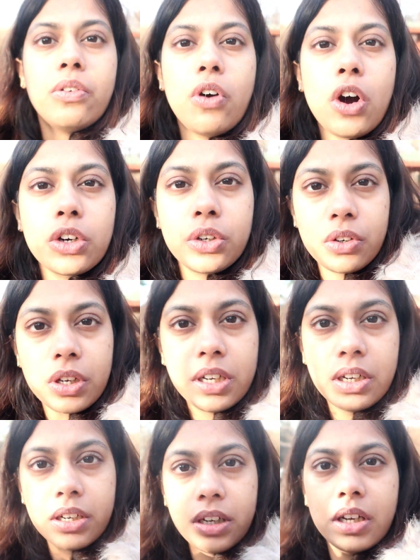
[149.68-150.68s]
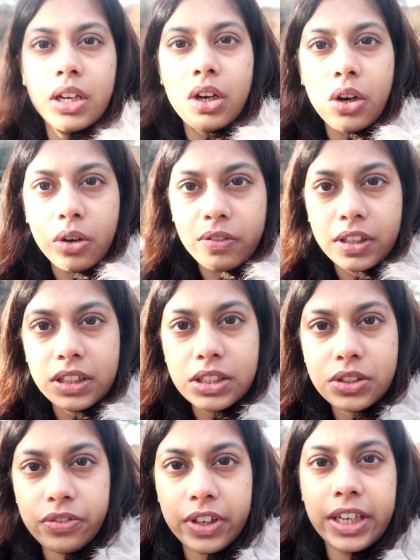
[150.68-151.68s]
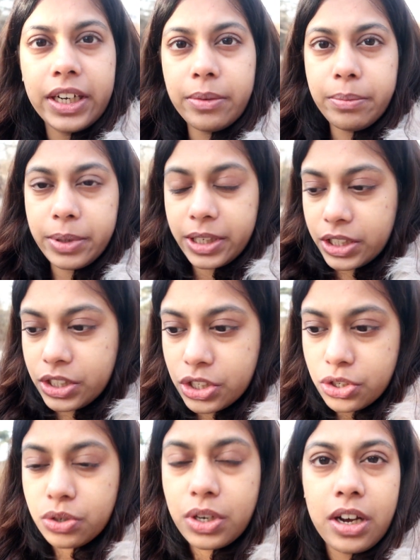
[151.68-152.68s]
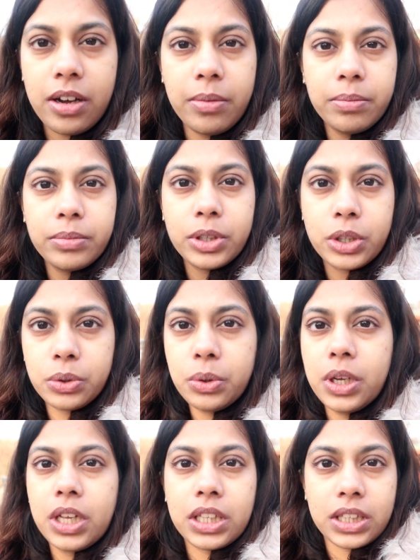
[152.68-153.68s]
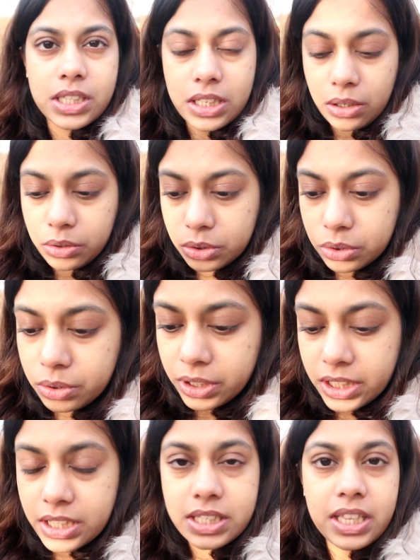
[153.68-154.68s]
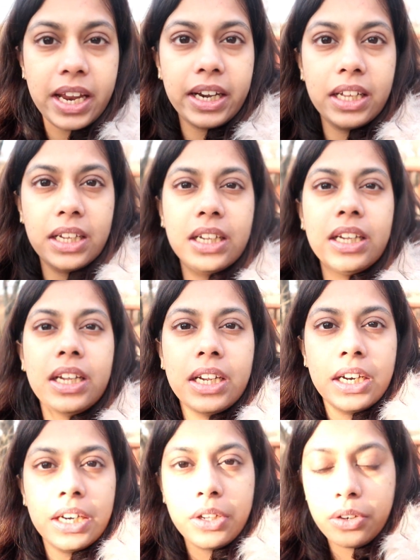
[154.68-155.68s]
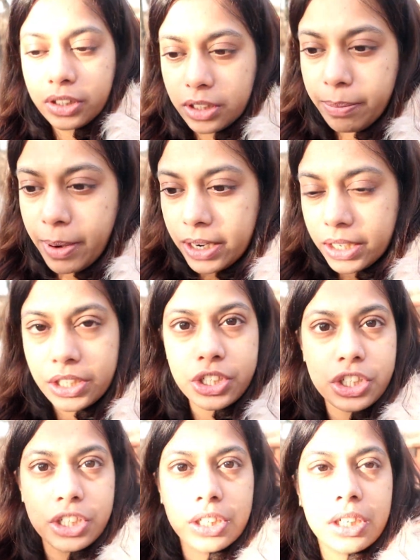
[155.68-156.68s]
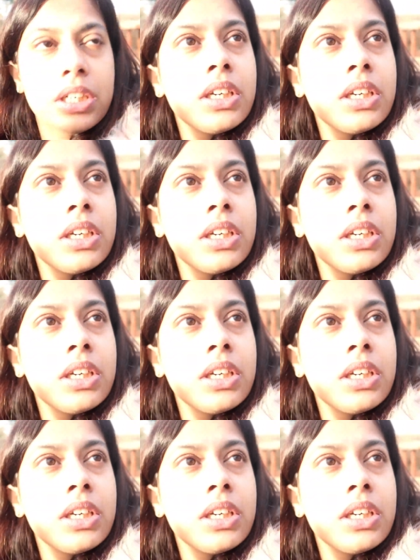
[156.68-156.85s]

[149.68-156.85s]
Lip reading: walked over this freedom bridge to come to the South Korean side during the partition.